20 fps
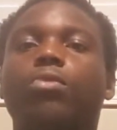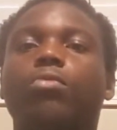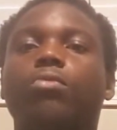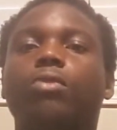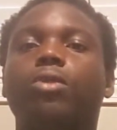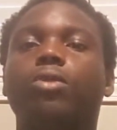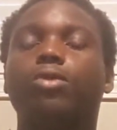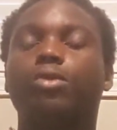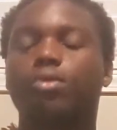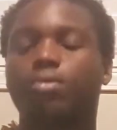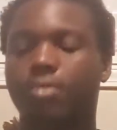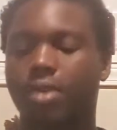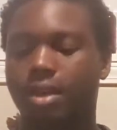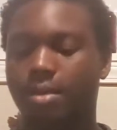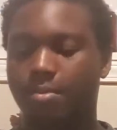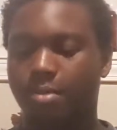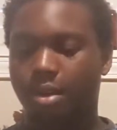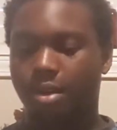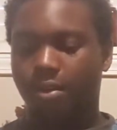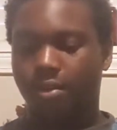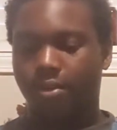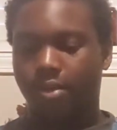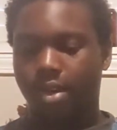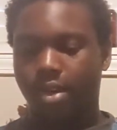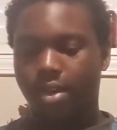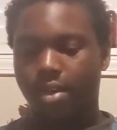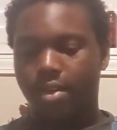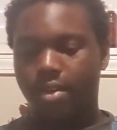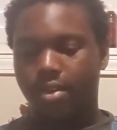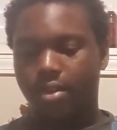missiles, man. Matter of
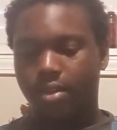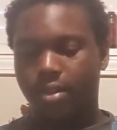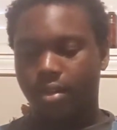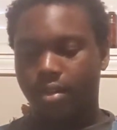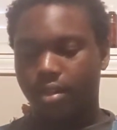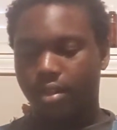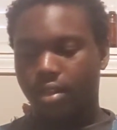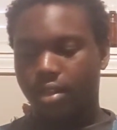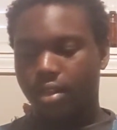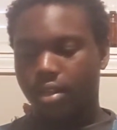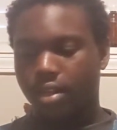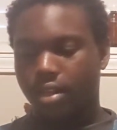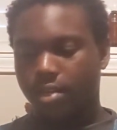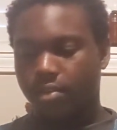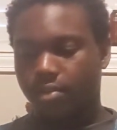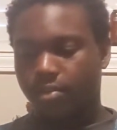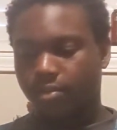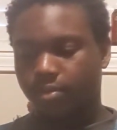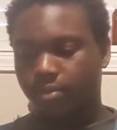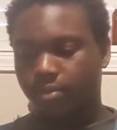fact, uh,